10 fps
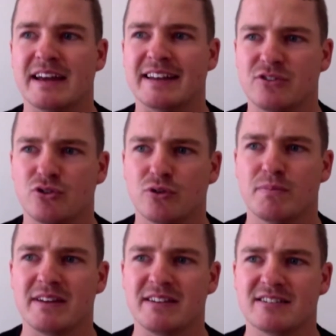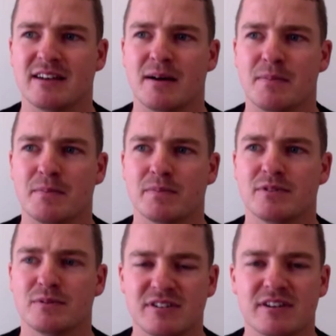And it took me some
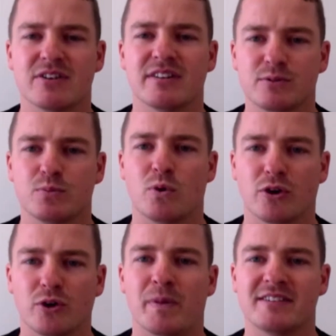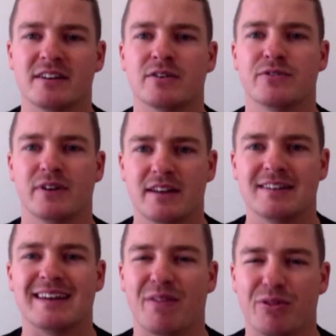serious work on myself to
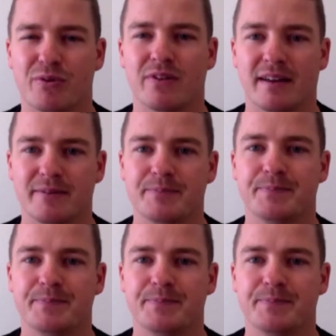get through that.